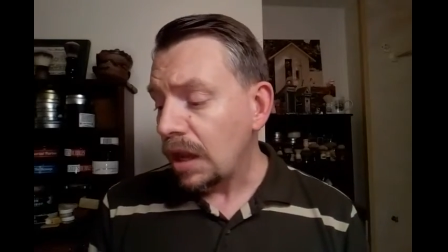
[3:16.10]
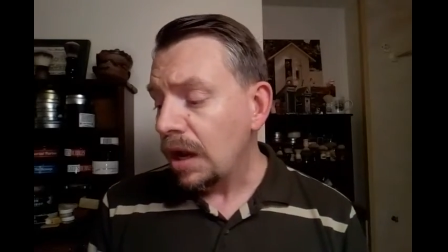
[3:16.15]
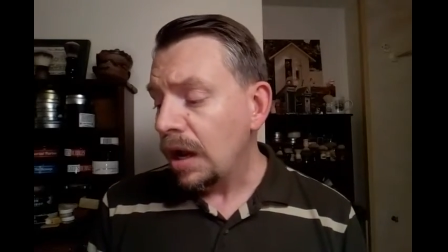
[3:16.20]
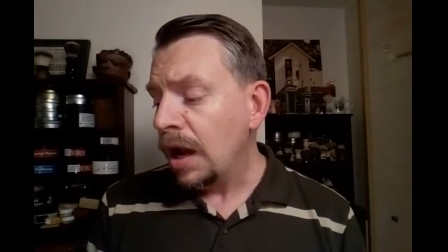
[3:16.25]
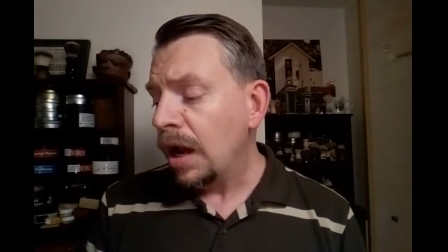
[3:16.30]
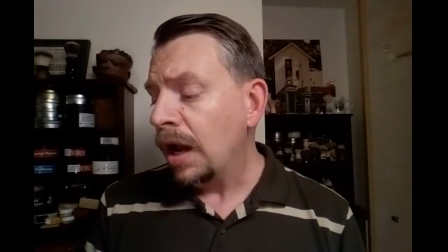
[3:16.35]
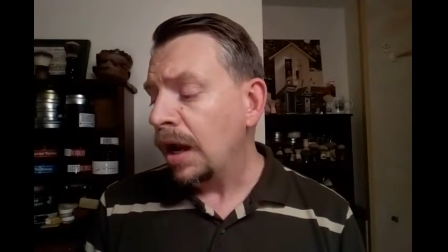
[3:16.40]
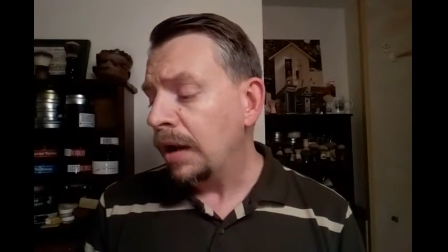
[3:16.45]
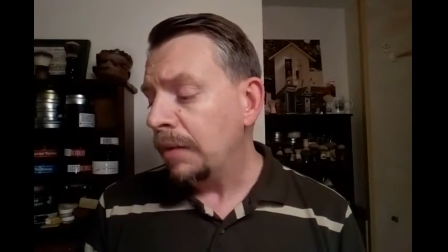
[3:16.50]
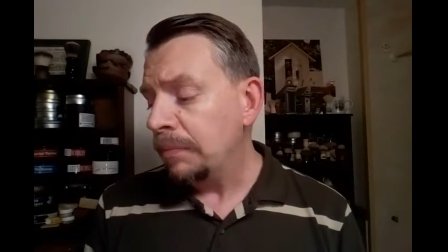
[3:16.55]

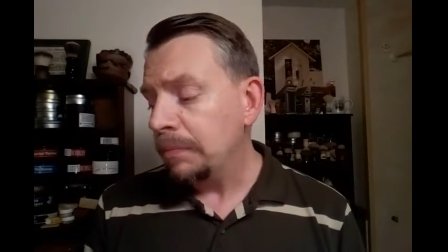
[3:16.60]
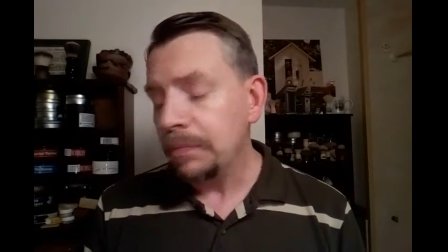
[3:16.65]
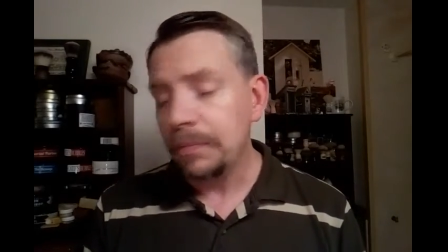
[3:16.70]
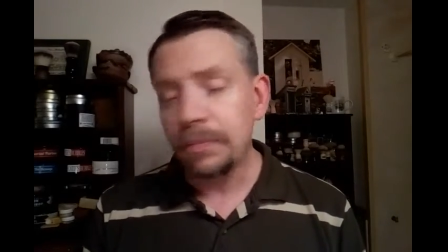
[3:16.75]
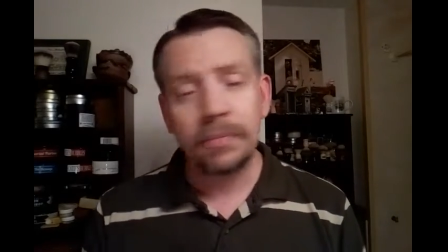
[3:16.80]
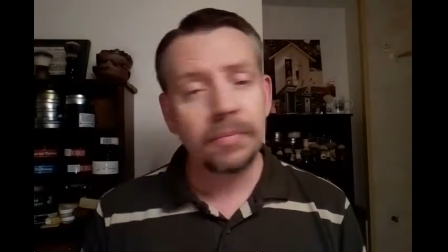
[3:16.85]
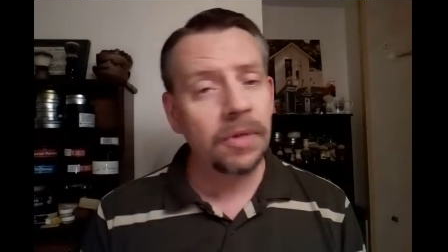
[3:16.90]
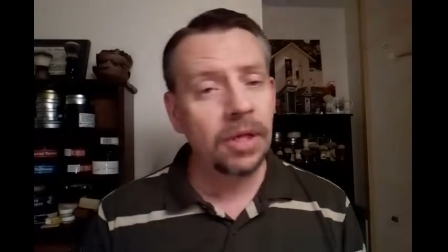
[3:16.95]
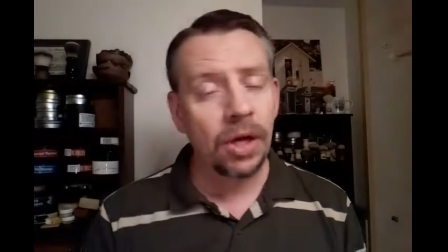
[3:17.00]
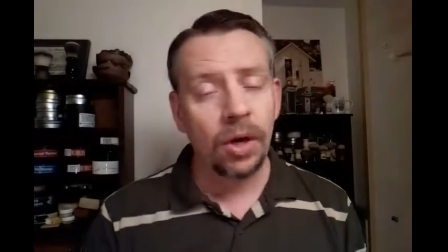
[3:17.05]

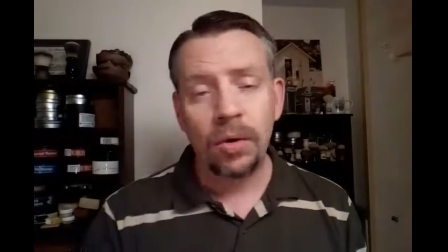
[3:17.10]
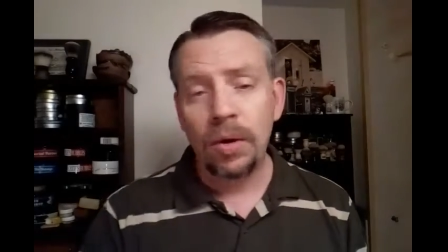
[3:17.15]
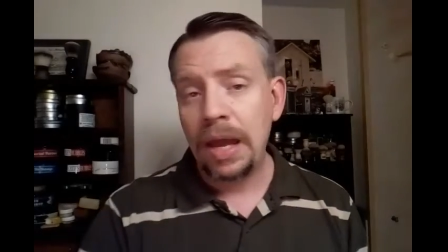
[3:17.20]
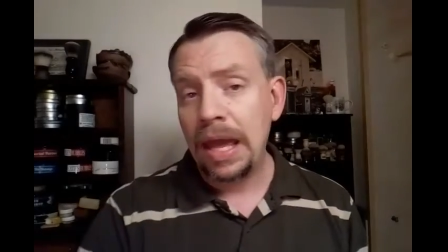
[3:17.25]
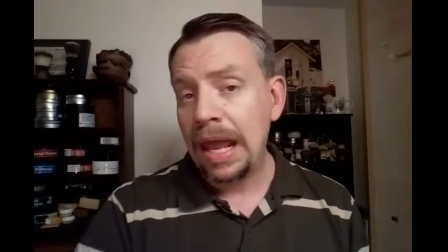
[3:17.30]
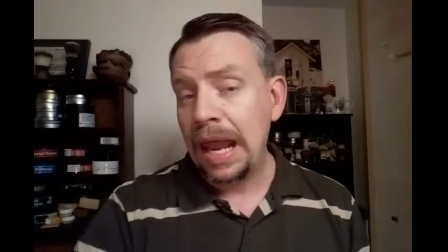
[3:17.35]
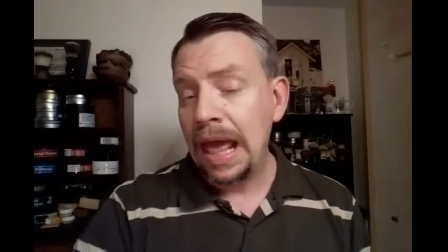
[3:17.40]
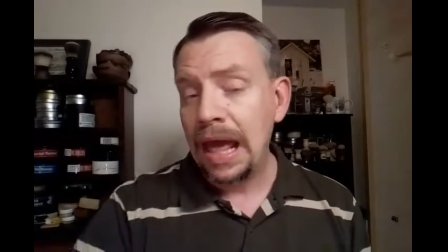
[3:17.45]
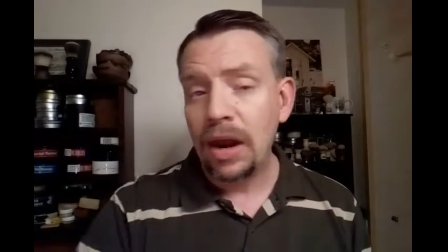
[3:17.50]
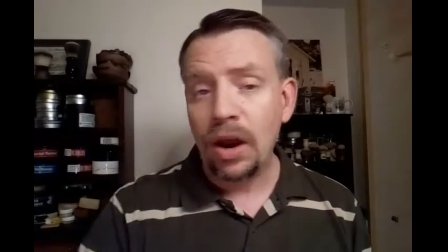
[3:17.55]

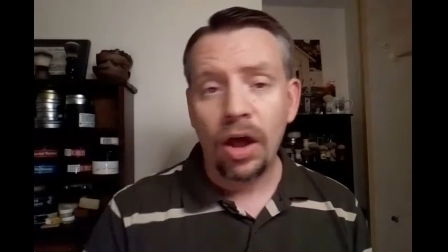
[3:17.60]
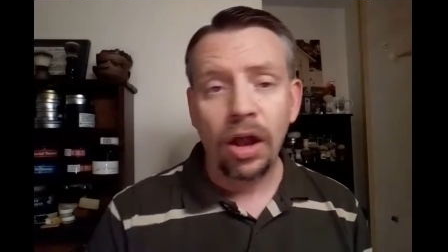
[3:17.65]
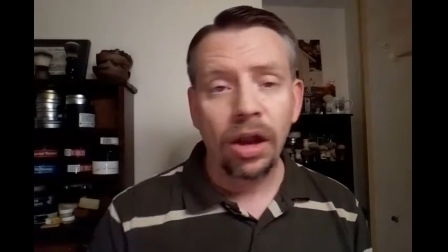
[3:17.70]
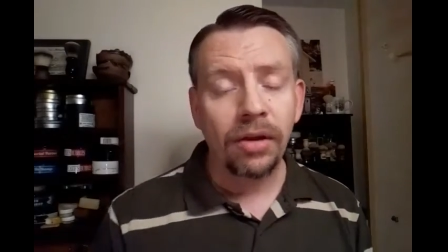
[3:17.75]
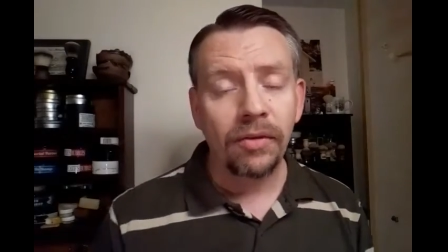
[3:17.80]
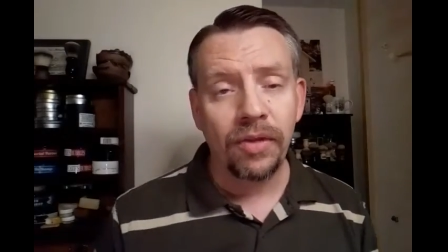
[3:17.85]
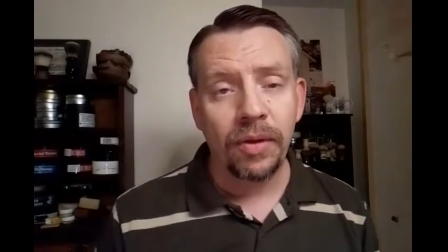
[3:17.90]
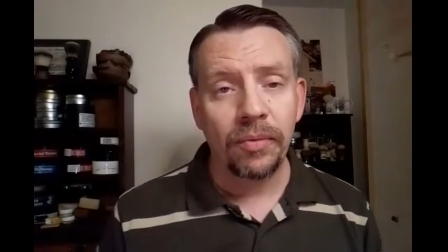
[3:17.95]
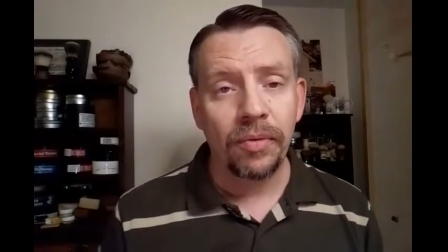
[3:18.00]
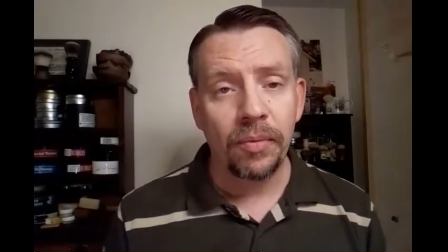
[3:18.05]
It had
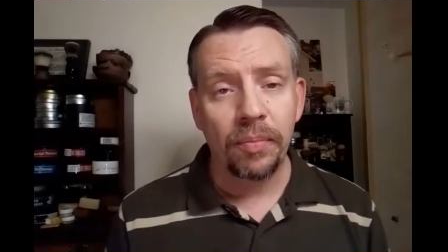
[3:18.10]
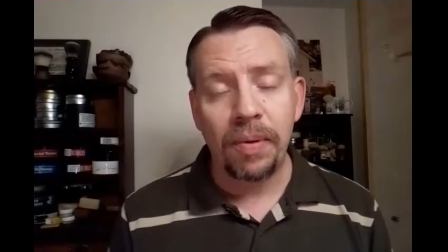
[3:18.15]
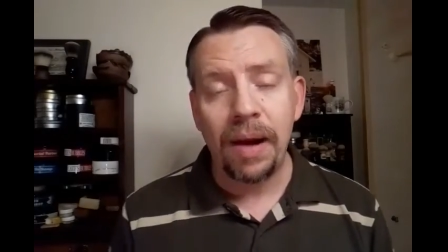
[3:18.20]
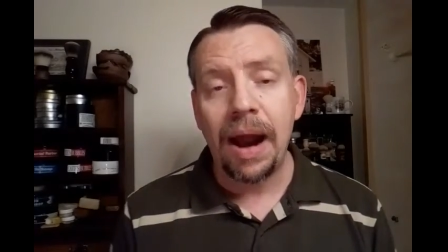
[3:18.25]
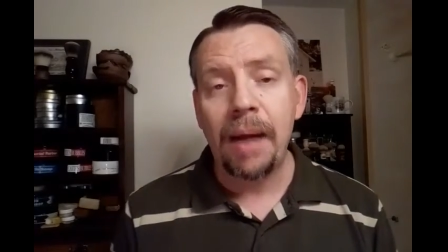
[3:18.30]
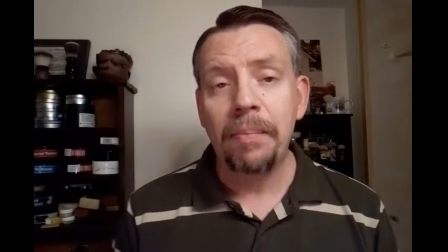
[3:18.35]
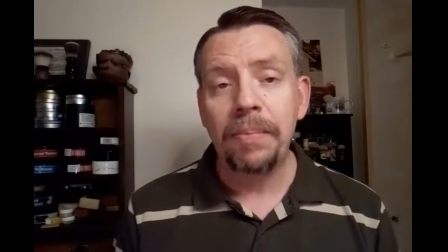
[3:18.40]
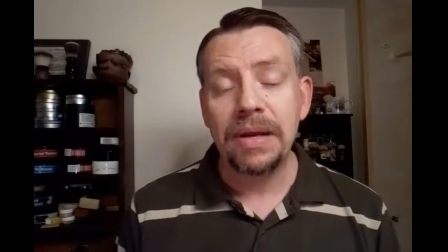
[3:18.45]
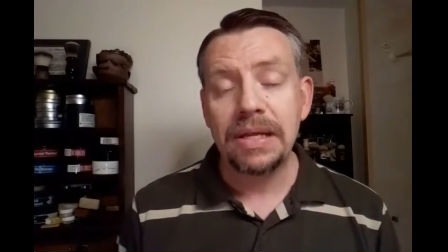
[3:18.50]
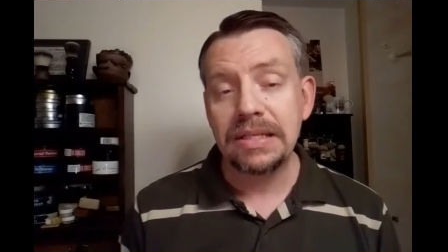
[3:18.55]
all of the
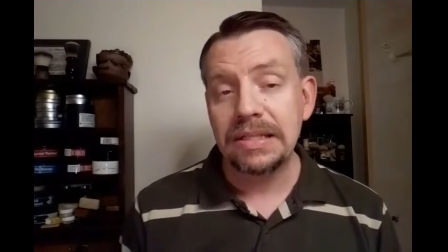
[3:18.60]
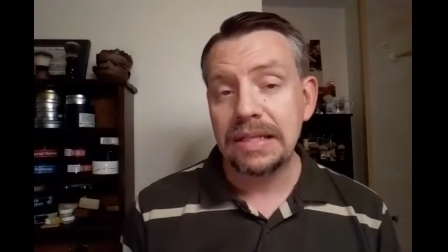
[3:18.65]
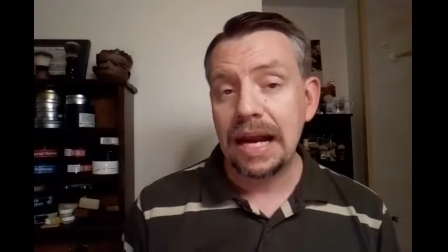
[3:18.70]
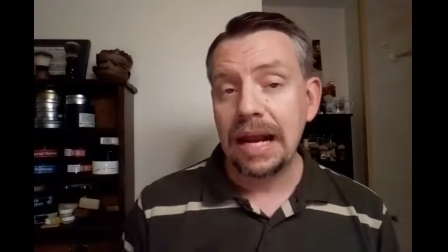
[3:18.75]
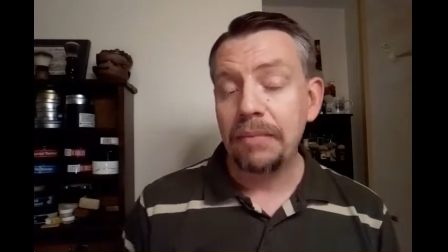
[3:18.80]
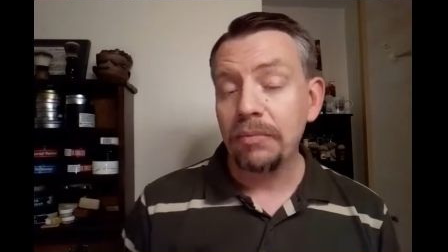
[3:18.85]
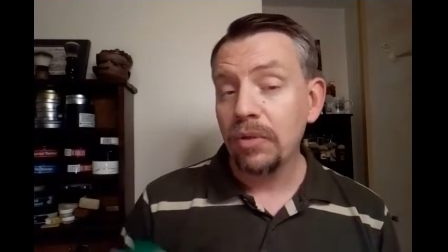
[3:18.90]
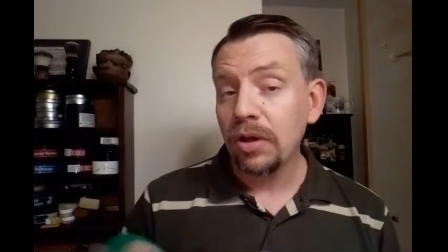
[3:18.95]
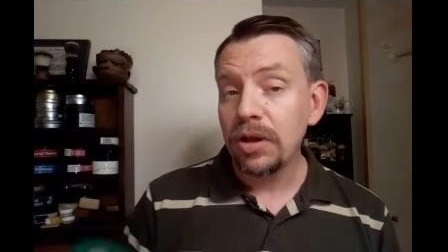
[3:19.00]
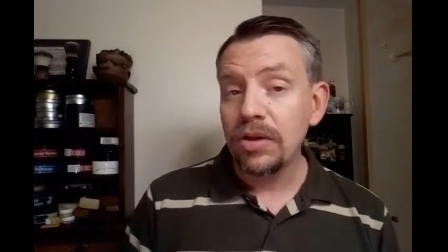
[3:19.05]
properties that
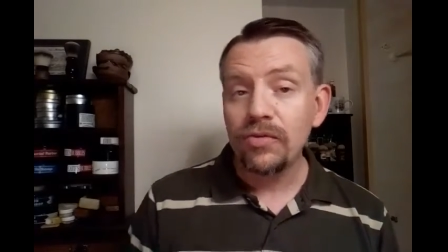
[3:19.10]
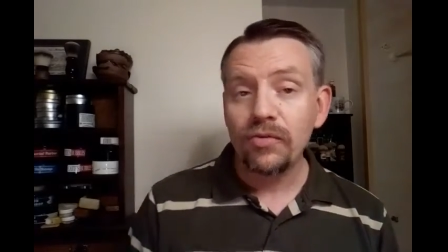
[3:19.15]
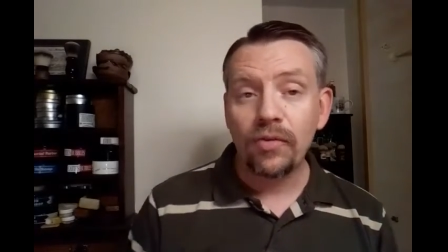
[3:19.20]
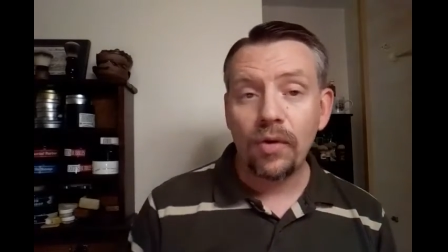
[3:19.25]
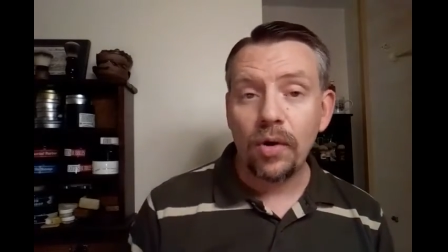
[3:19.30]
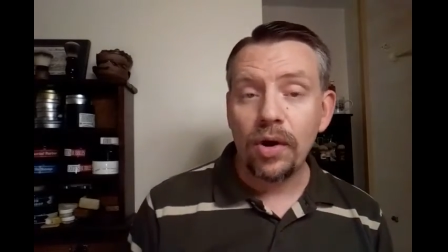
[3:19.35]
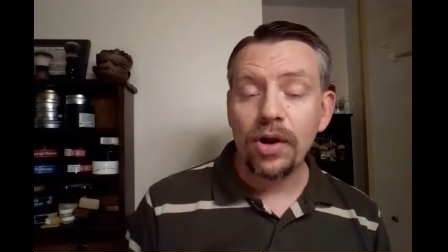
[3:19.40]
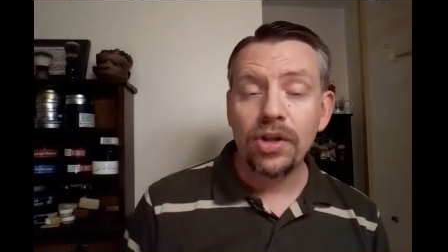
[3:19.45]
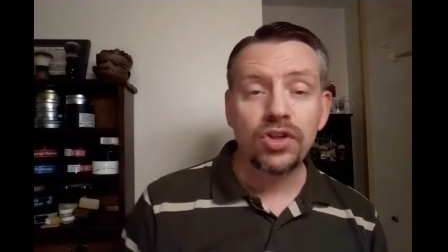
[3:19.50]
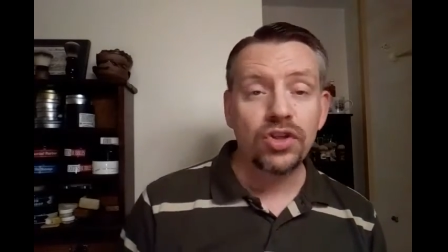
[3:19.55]
I'm looking
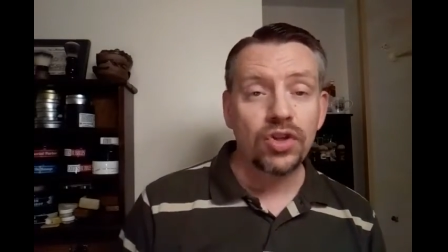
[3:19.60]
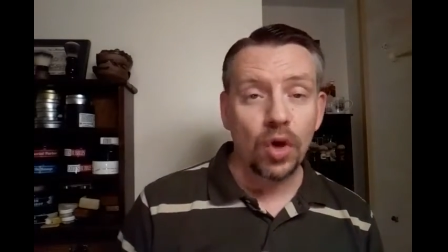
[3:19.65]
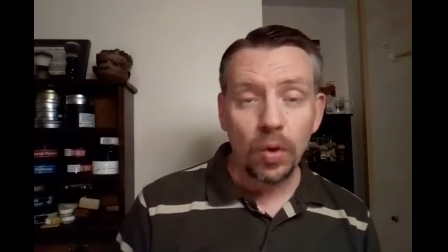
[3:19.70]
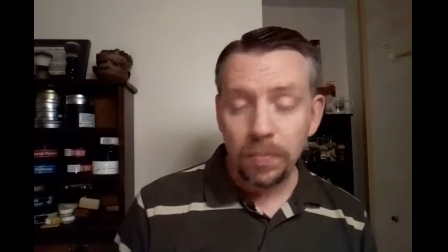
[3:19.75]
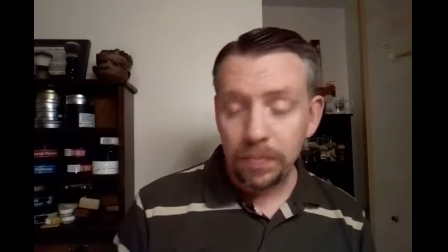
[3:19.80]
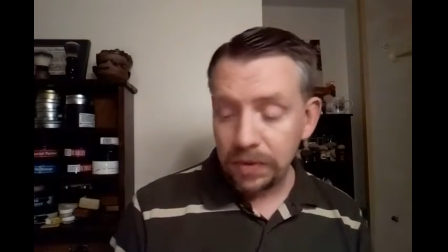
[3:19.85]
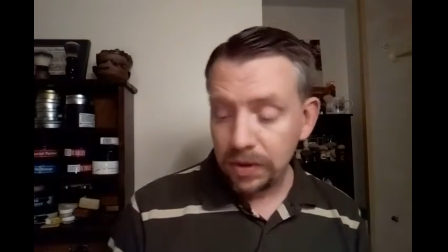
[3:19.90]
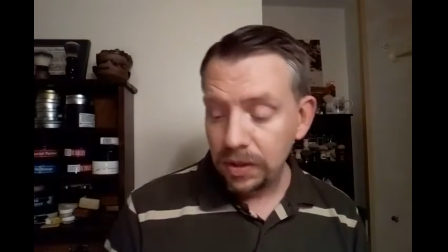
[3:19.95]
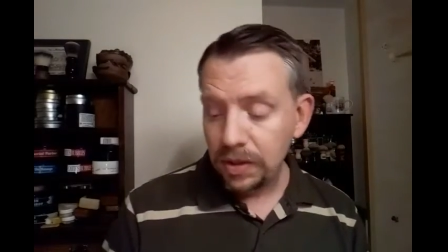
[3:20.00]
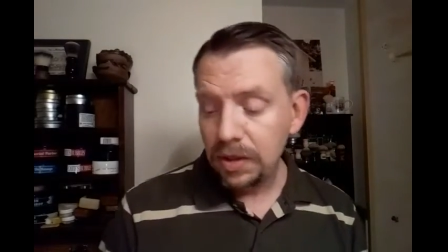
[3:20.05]
for in a
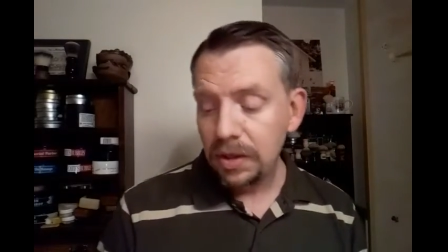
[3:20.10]
soap.